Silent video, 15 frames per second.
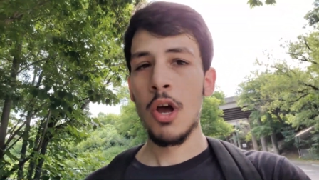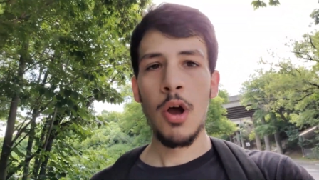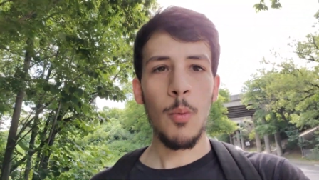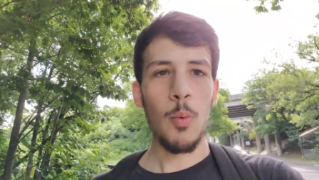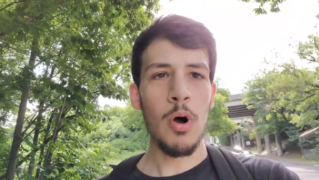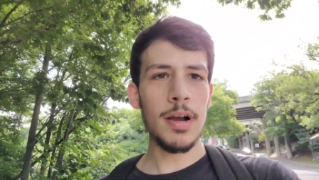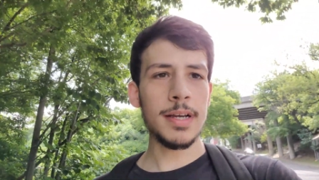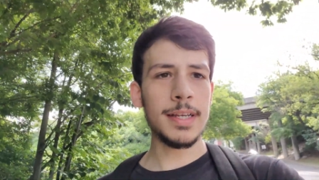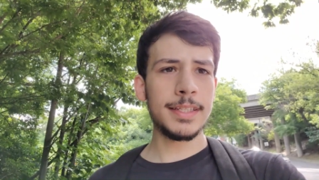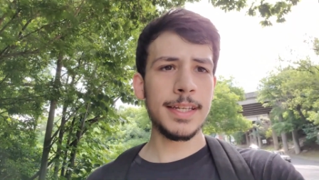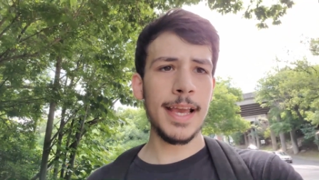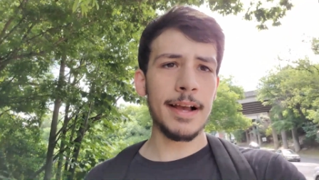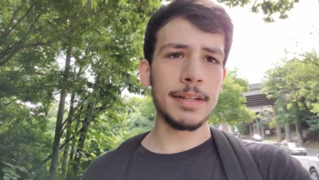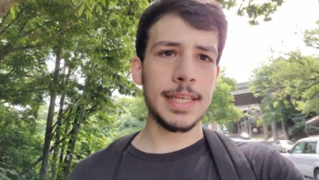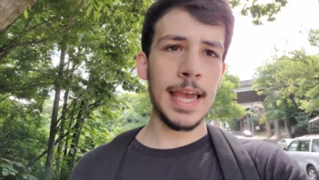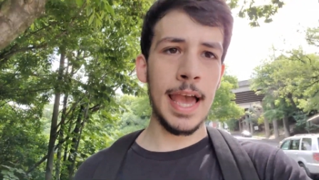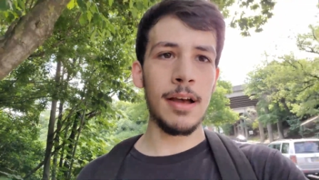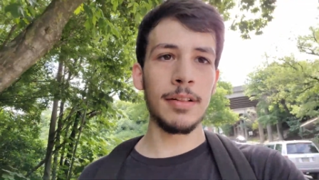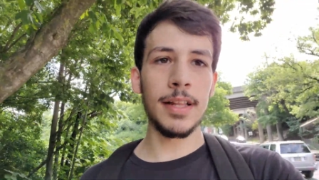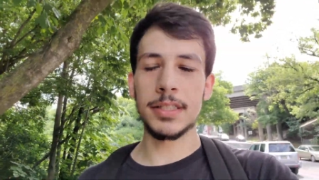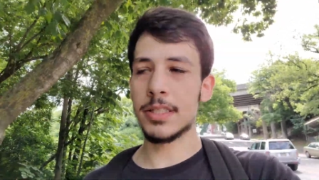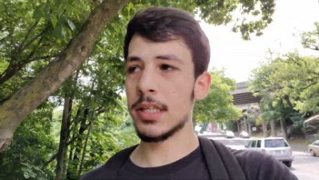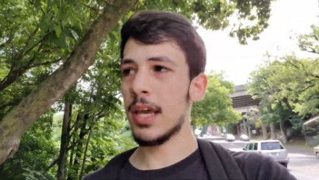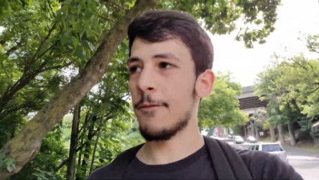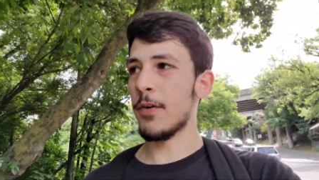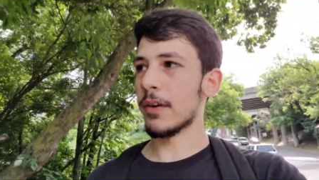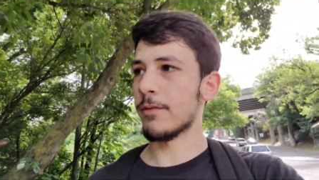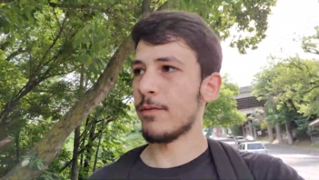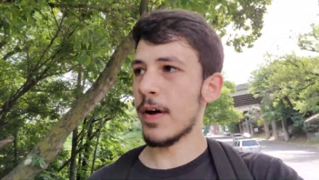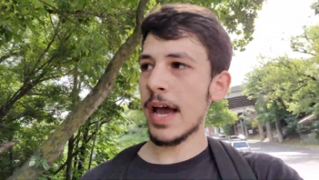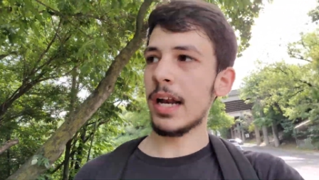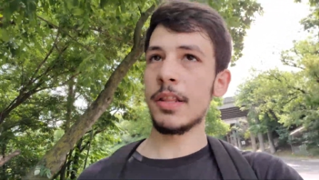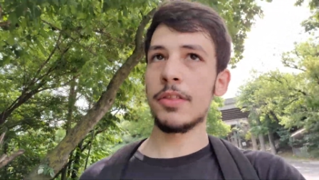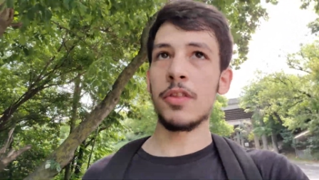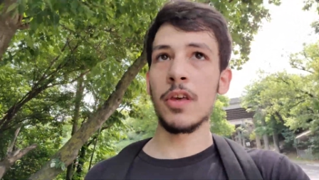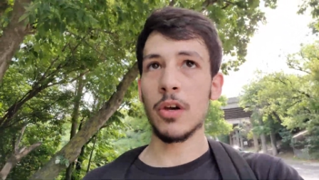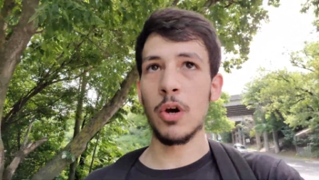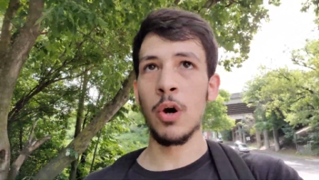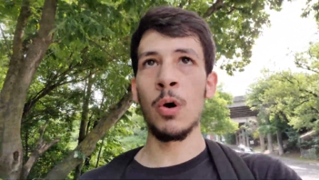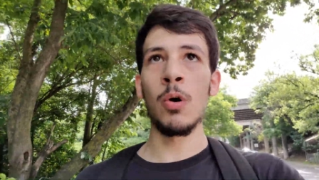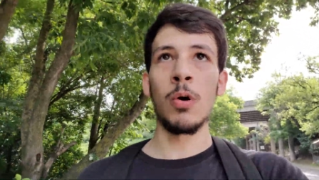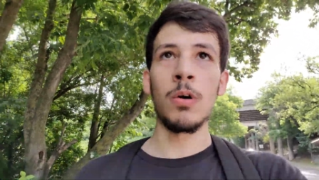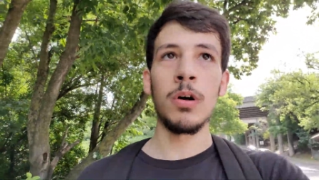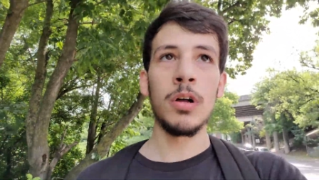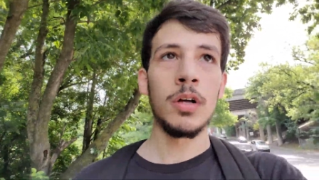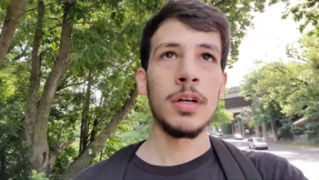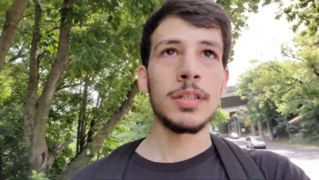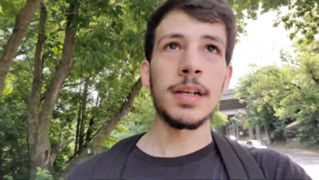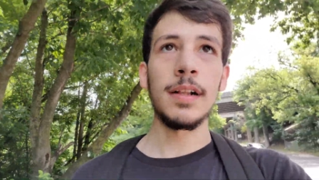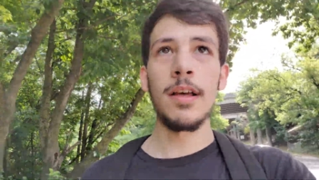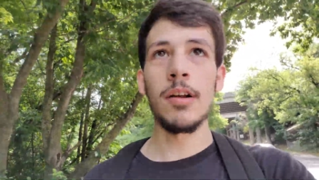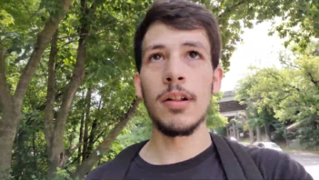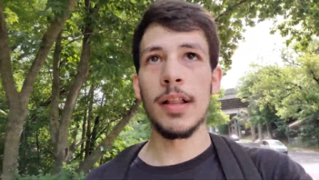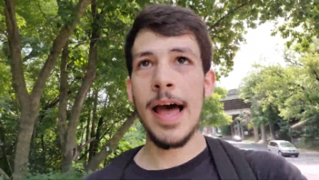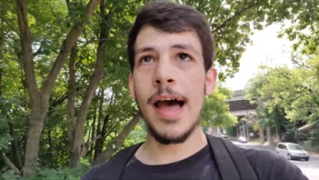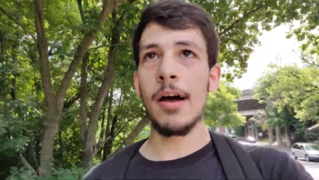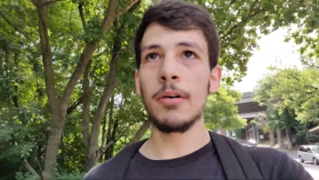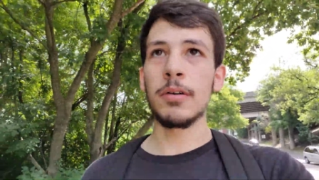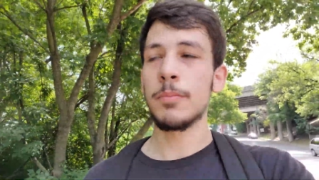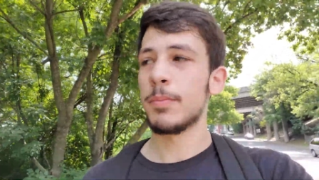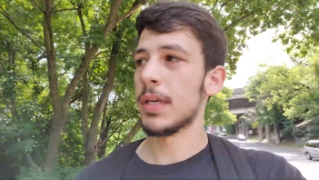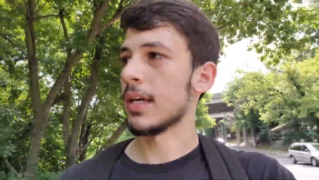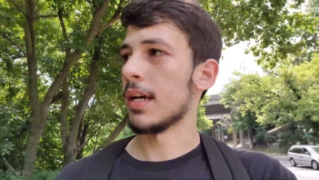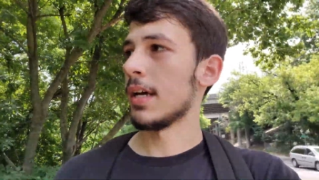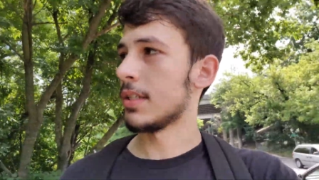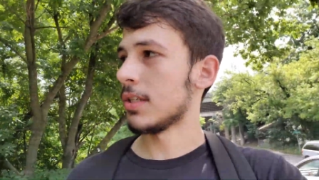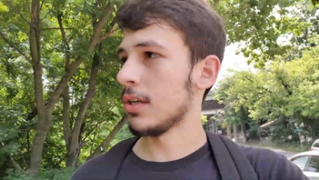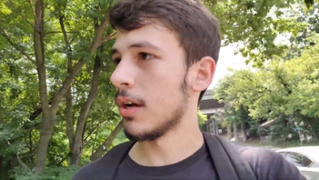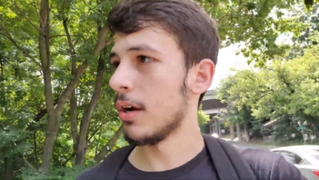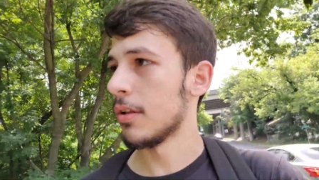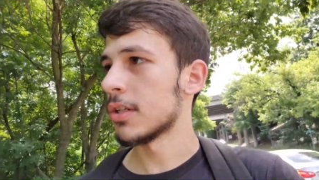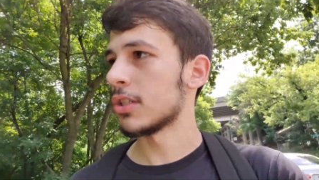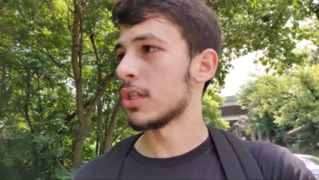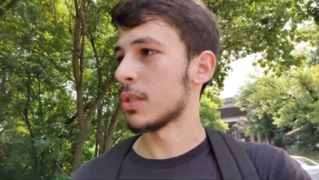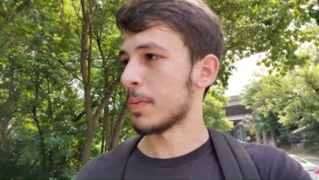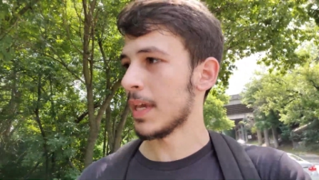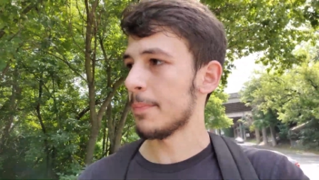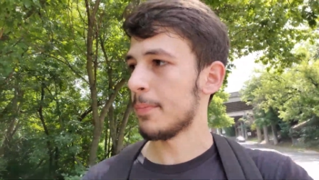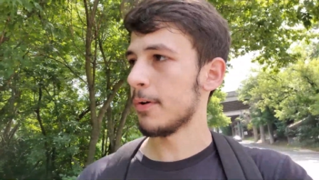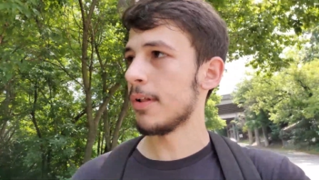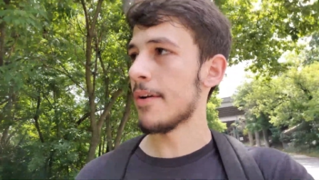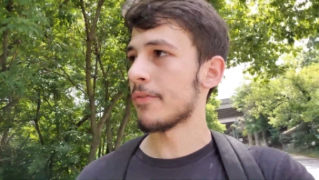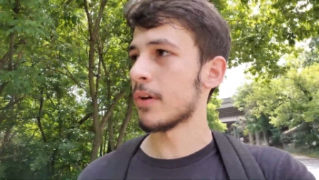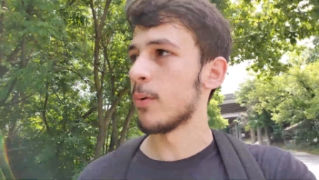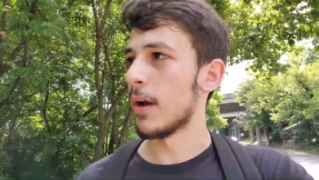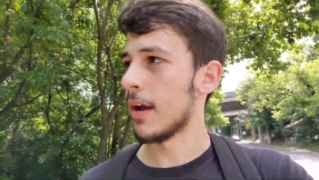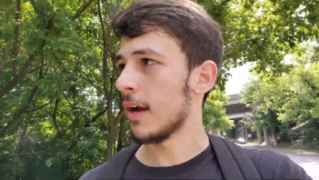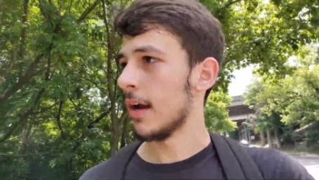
Walking downtown. Let's see if we can find anything cool. It's a little loud because, you know, there's just people everywhere.